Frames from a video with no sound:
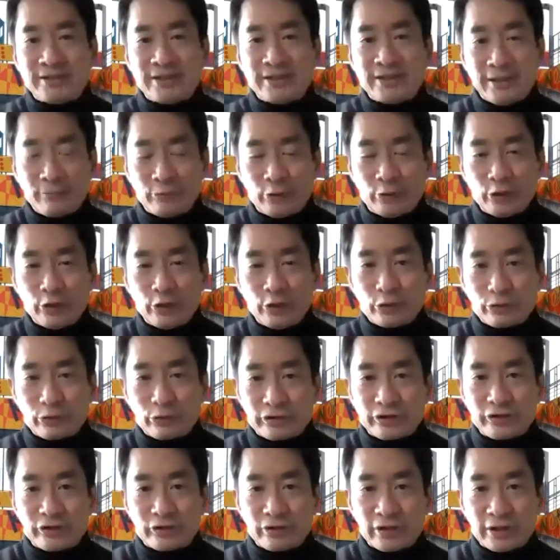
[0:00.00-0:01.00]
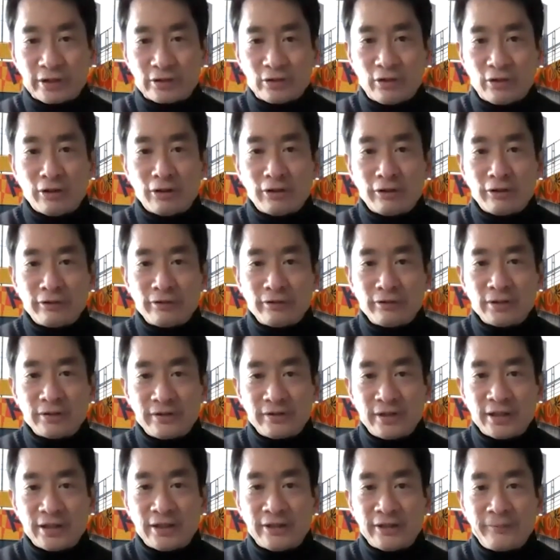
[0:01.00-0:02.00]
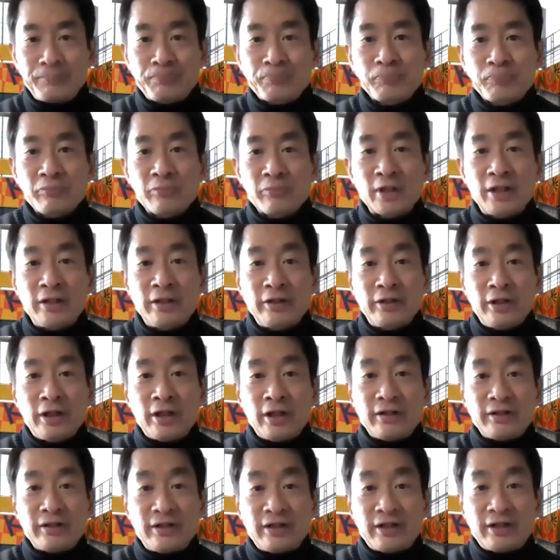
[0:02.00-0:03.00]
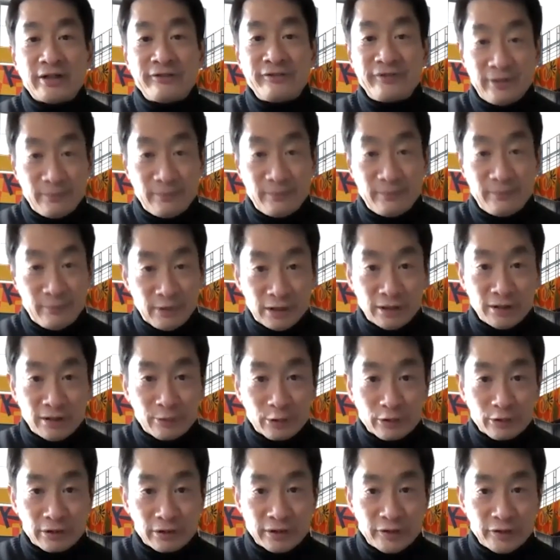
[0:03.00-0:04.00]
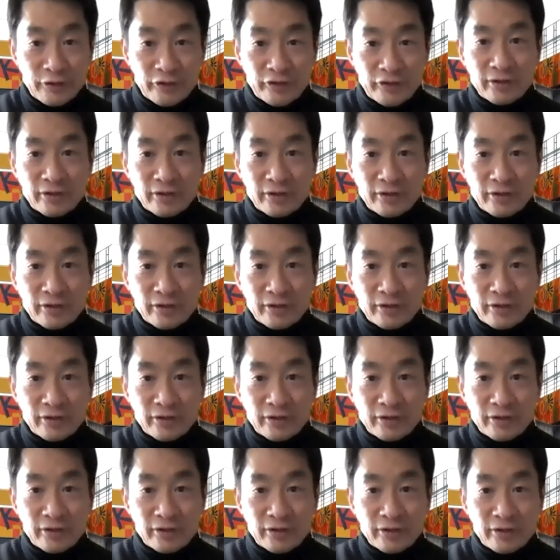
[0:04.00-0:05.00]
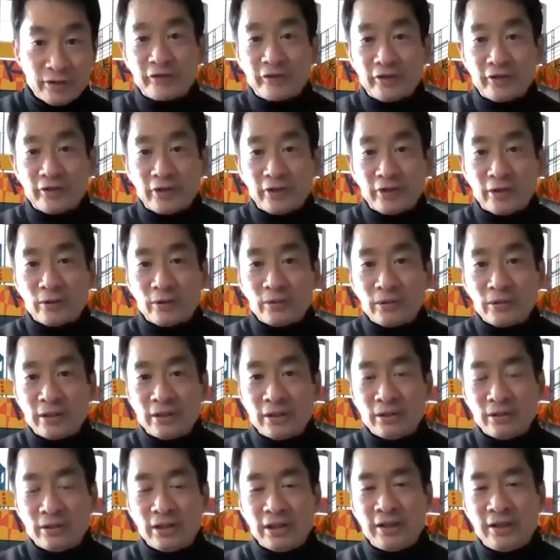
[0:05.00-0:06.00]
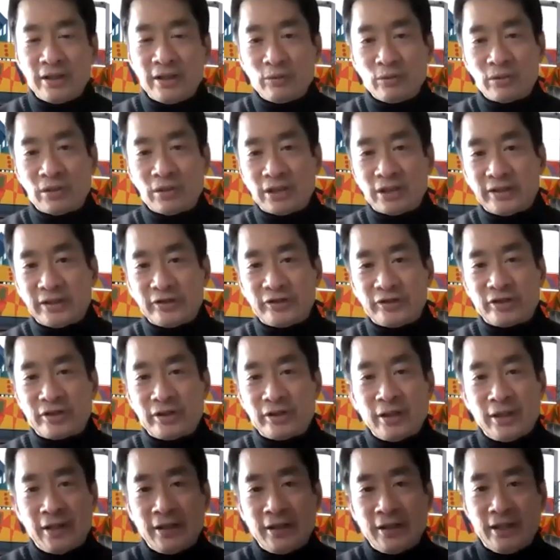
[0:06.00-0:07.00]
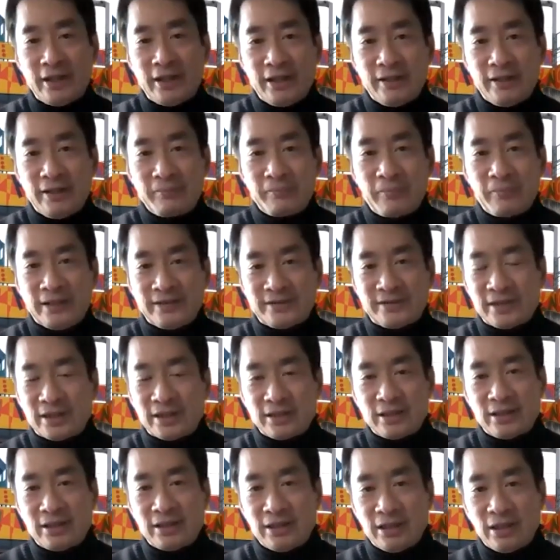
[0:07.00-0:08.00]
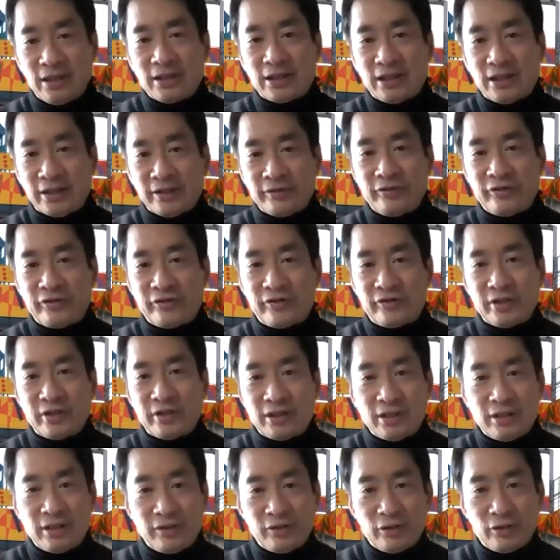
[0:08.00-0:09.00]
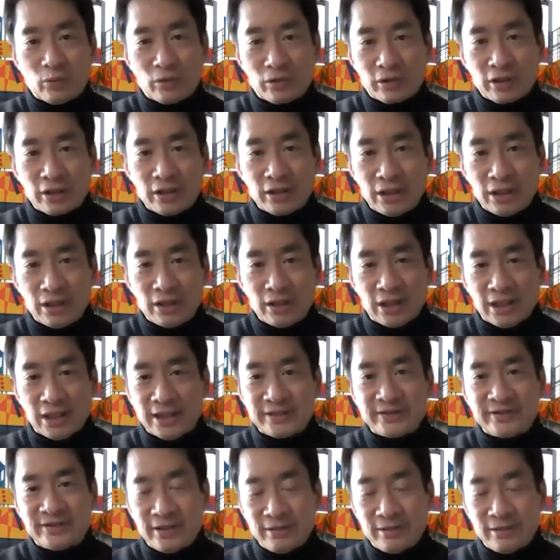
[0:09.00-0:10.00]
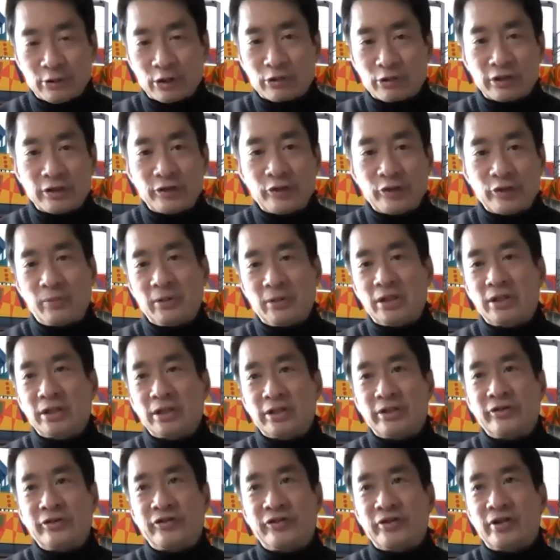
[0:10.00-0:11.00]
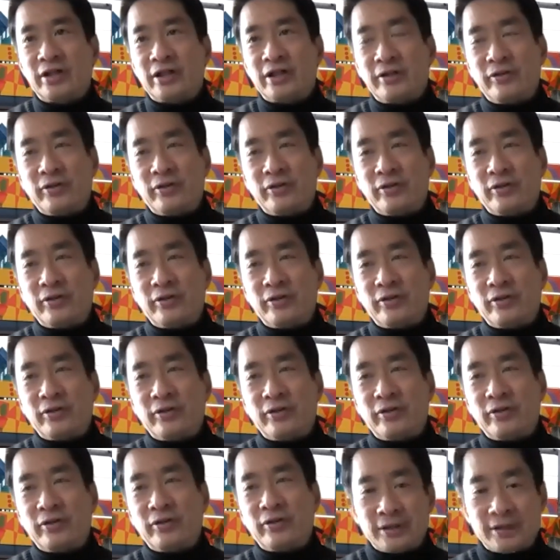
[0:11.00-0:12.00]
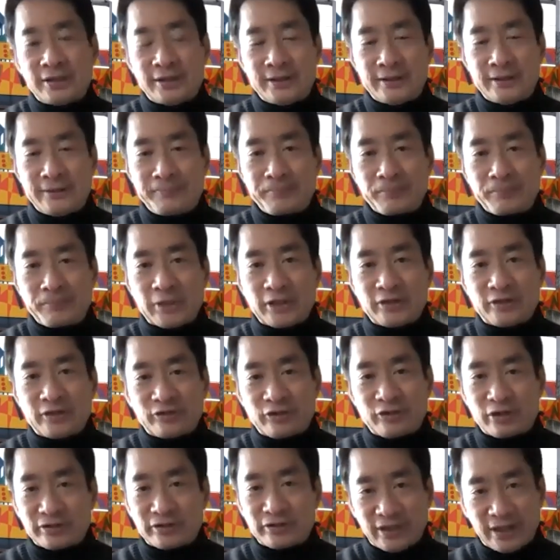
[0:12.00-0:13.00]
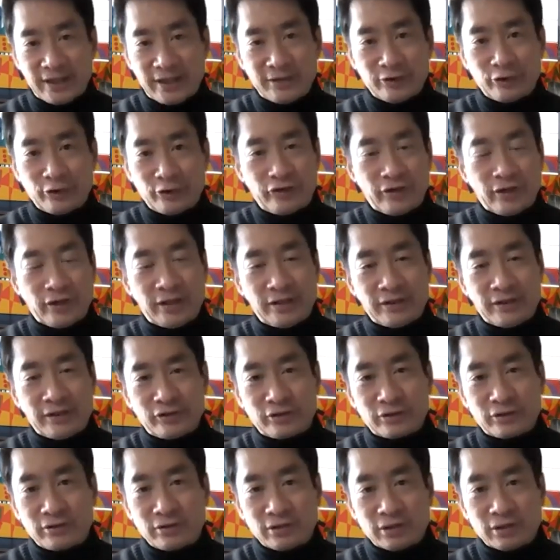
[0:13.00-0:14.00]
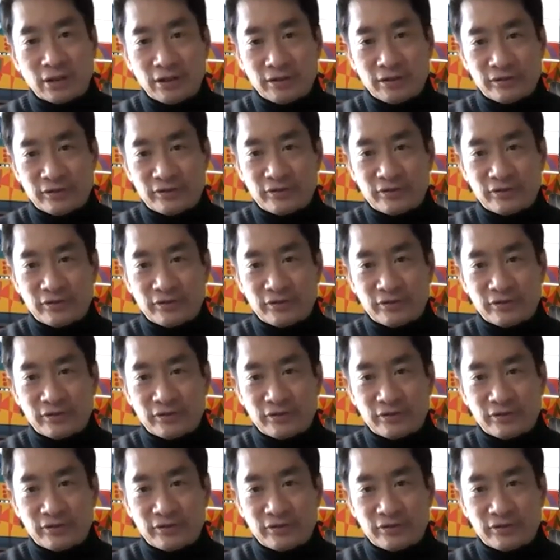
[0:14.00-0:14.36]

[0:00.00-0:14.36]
attempting to restrict all female immigrants. So it was basically against the working class immigrants because there were certain, as far as I understand it, certain